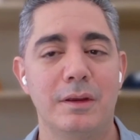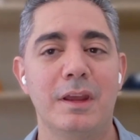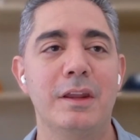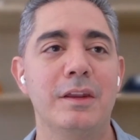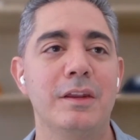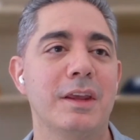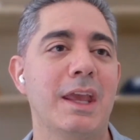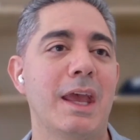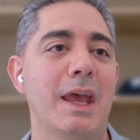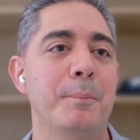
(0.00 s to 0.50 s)

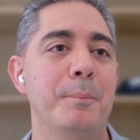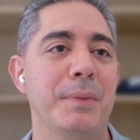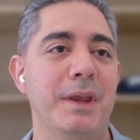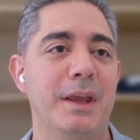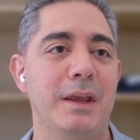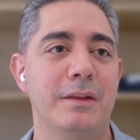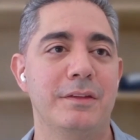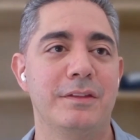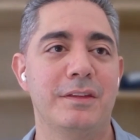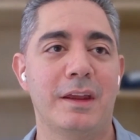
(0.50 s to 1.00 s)
in the
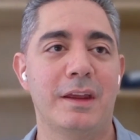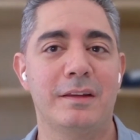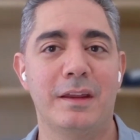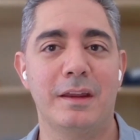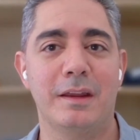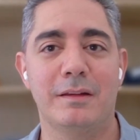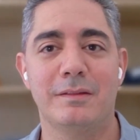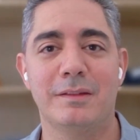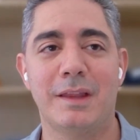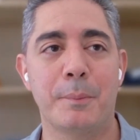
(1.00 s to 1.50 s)
campaigns, I
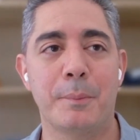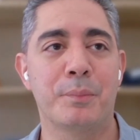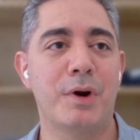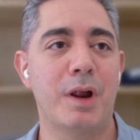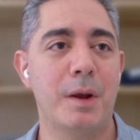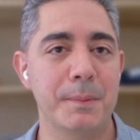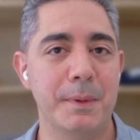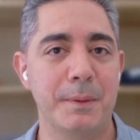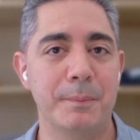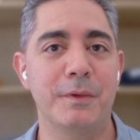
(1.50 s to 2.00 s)
think that
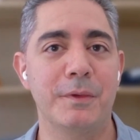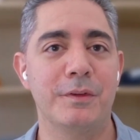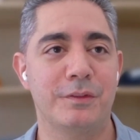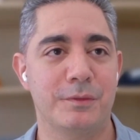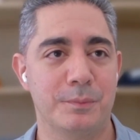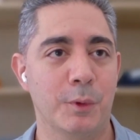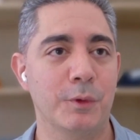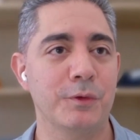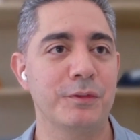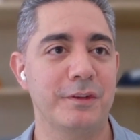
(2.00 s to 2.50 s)
problem
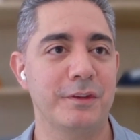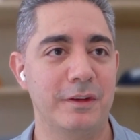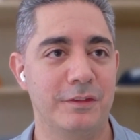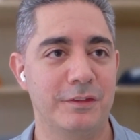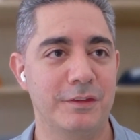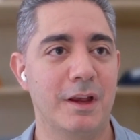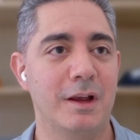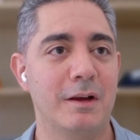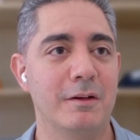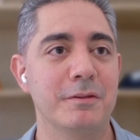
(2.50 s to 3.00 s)
is mostly
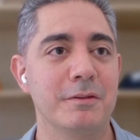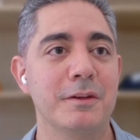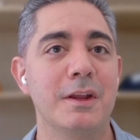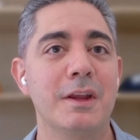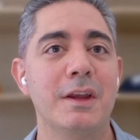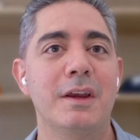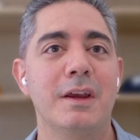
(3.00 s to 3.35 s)
solved.